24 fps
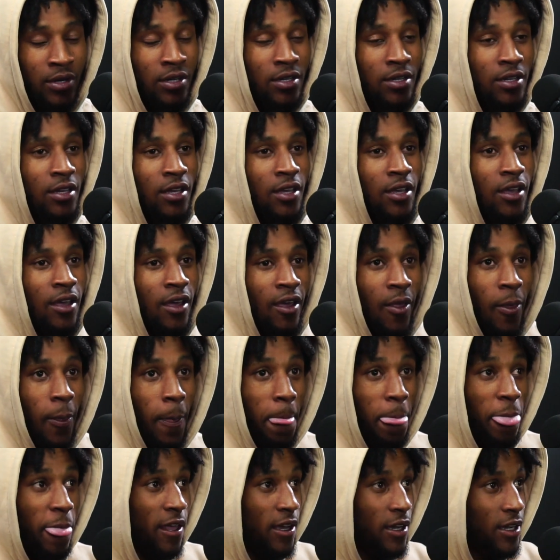
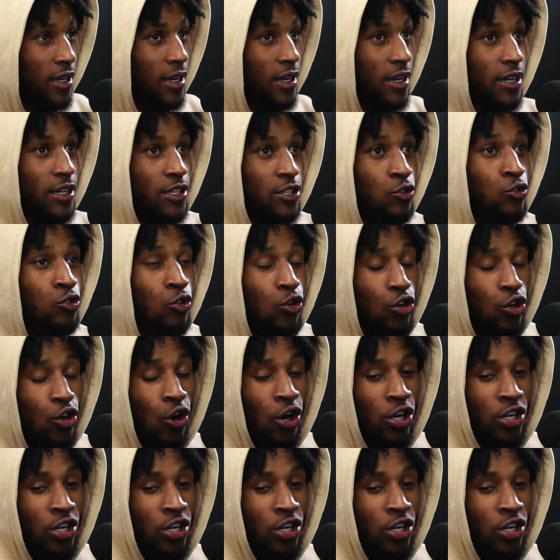But